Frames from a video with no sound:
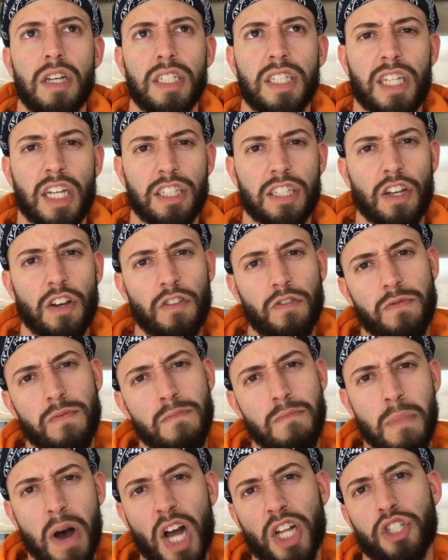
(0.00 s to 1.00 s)
sense of
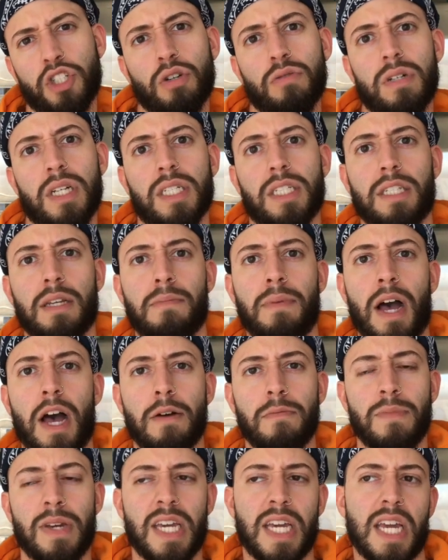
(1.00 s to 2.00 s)
macho-ness
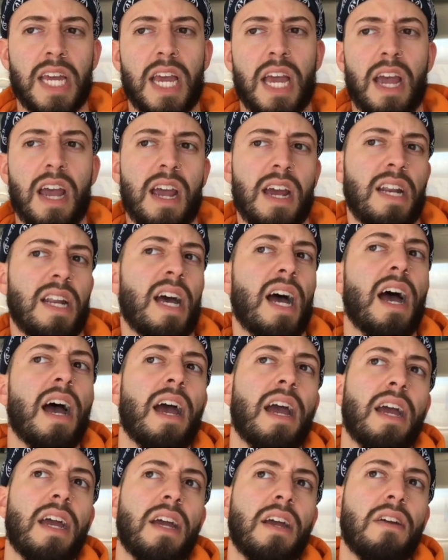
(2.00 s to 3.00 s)
about me. And
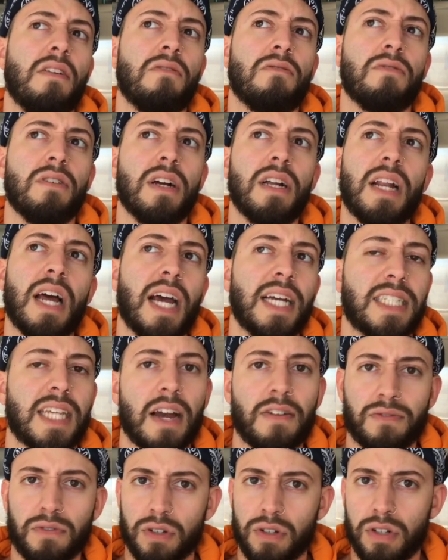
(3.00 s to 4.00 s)
I realized
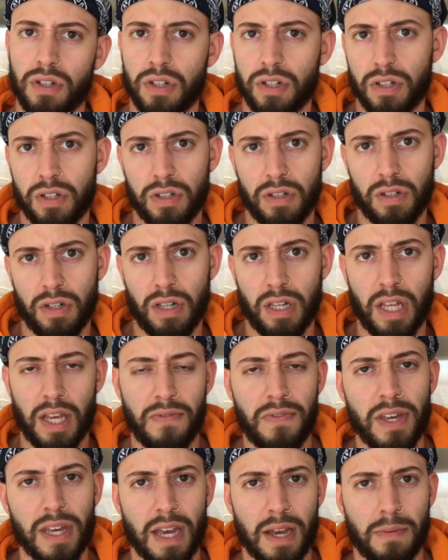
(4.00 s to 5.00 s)
after
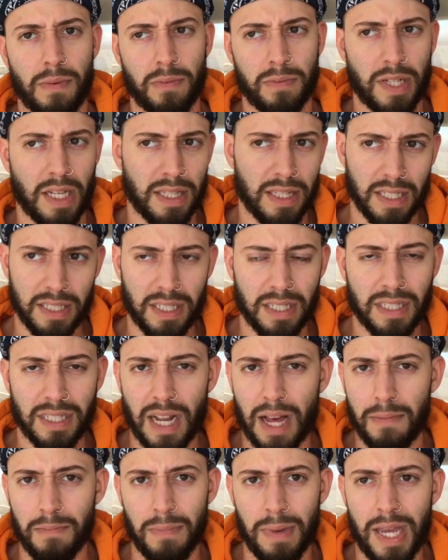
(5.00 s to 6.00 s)
leaving him, I was like, this is
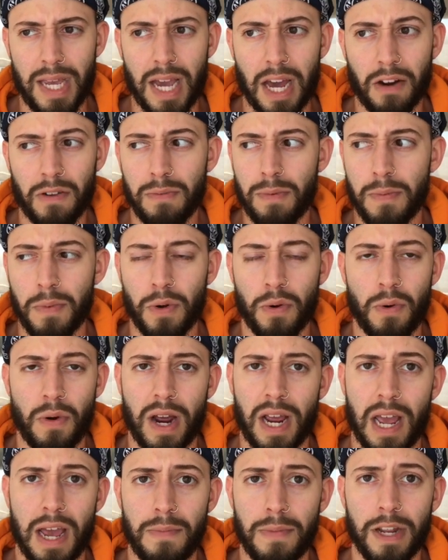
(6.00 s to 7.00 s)
not me. I don't remember who
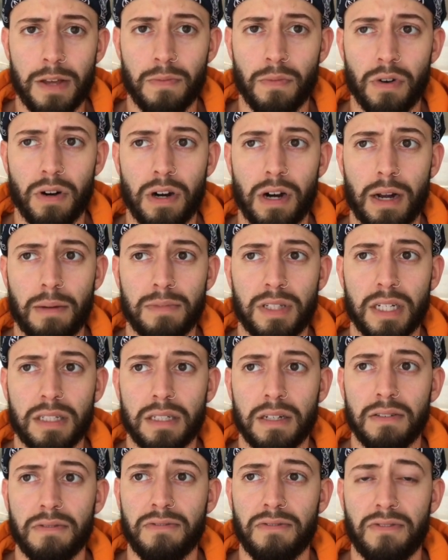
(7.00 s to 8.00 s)
I am anymore. I'm such
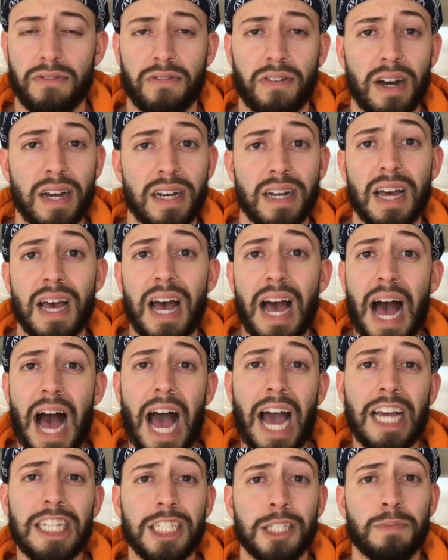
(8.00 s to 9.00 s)
a fun,
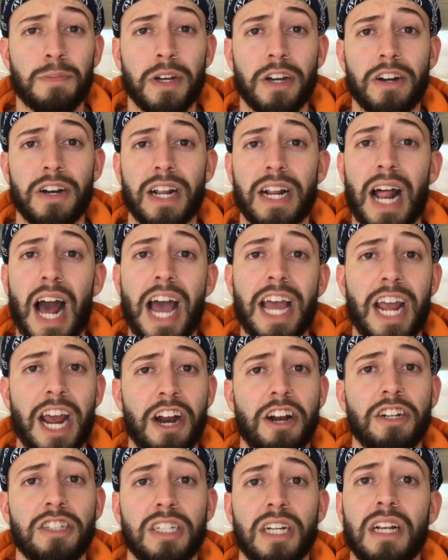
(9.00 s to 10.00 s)
high-spirited,
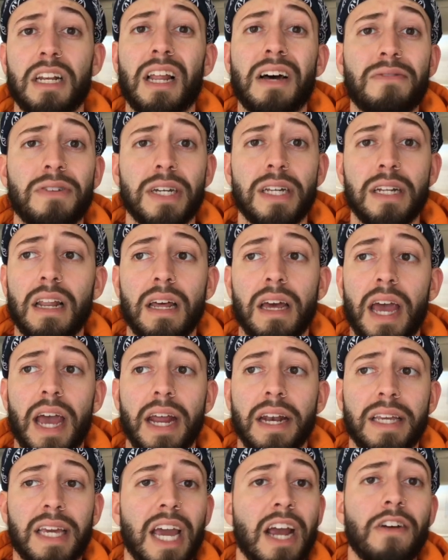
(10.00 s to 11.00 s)
high-energy, loving,
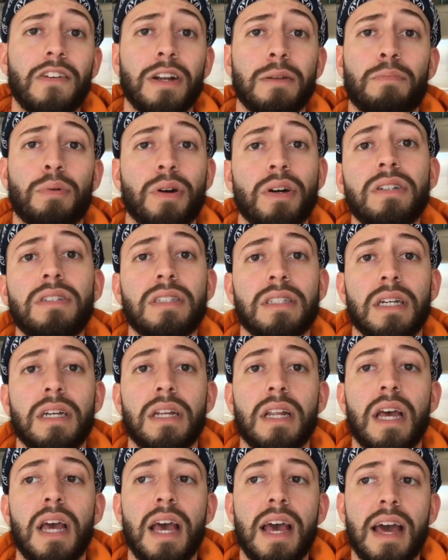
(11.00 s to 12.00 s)
and caring
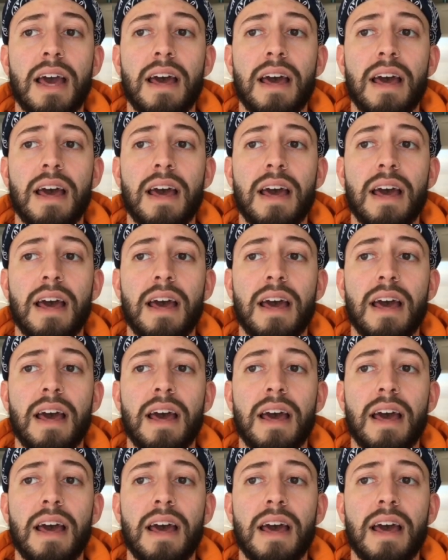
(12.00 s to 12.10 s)
person